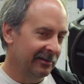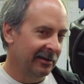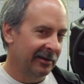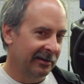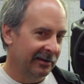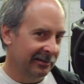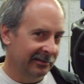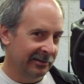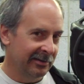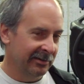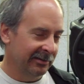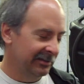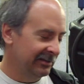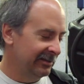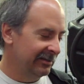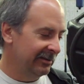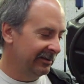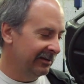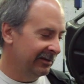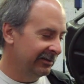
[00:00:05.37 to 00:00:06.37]
I guess
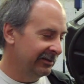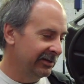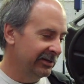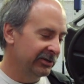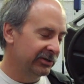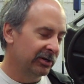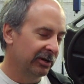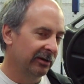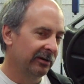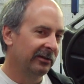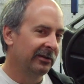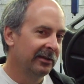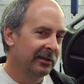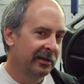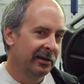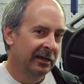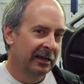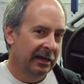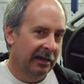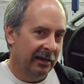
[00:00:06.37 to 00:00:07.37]
hence the t-shirt.
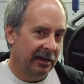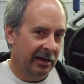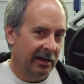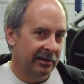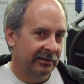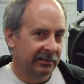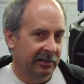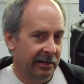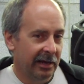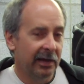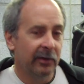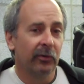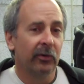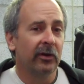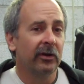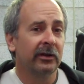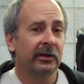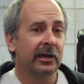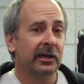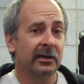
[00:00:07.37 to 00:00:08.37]
And today
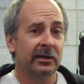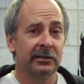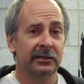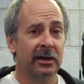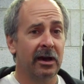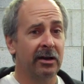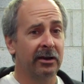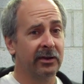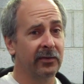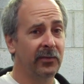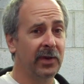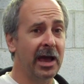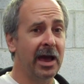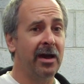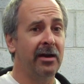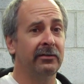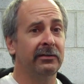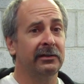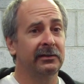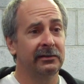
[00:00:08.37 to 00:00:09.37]
we're going to talk
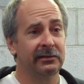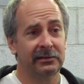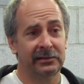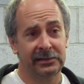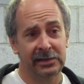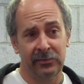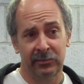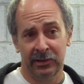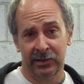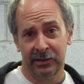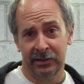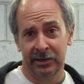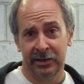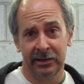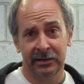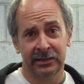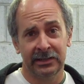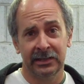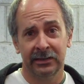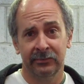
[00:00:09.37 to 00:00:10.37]
about some of the
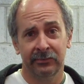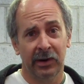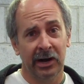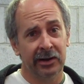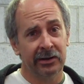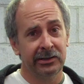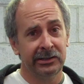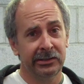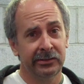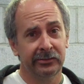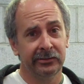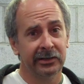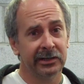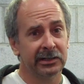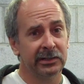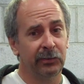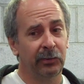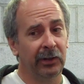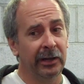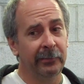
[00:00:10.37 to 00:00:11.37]
things that Biodiesel
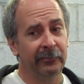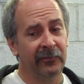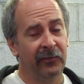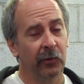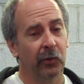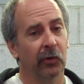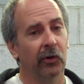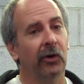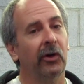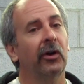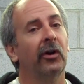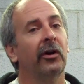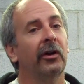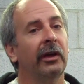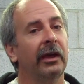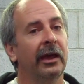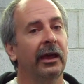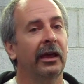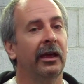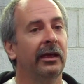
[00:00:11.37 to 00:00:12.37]
gets blamed
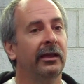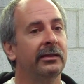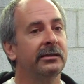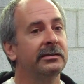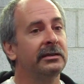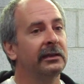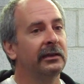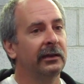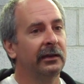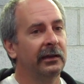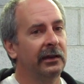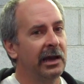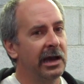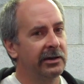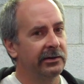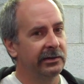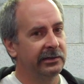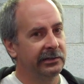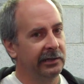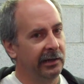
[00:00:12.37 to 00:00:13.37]
for and
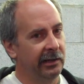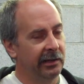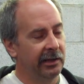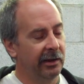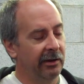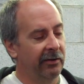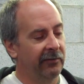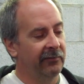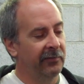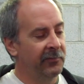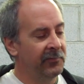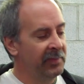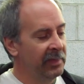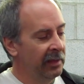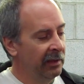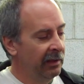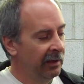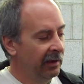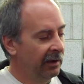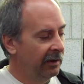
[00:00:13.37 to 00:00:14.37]
how to take care of them.
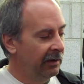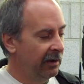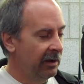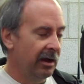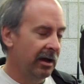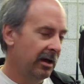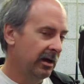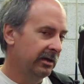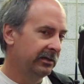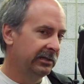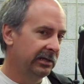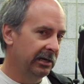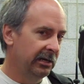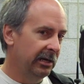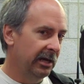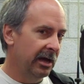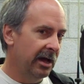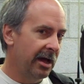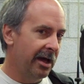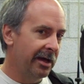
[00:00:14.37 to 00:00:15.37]

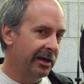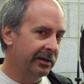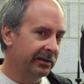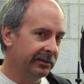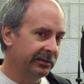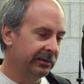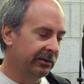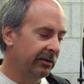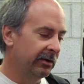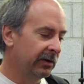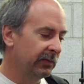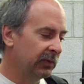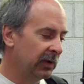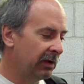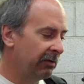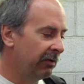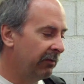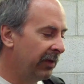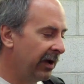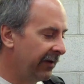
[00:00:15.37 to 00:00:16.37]
TDIs are
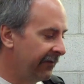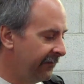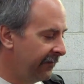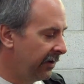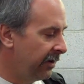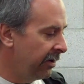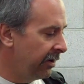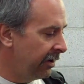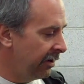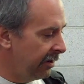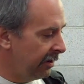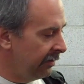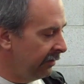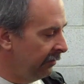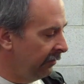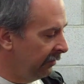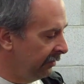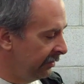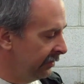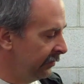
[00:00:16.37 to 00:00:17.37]
probably by
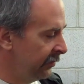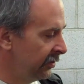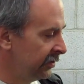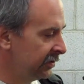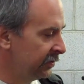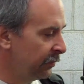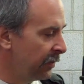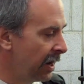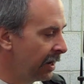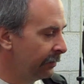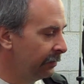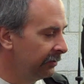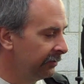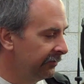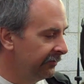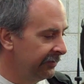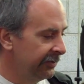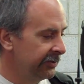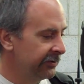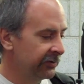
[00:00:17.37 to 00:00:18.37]
far one of the most
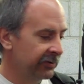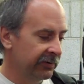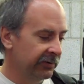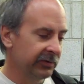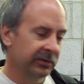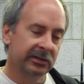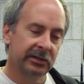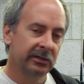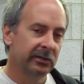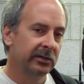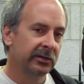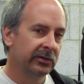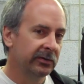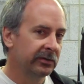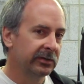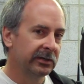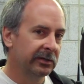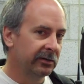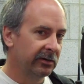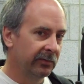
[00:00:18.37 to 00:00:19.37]
popular vehicles to
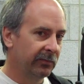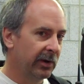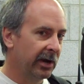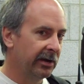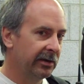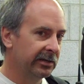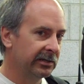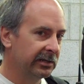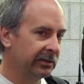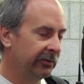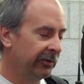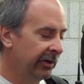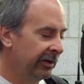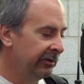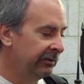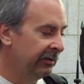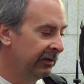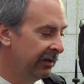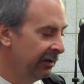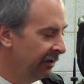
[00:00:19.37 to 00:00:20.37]
use
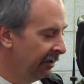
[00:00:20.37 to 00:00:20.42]
Biodiesel in.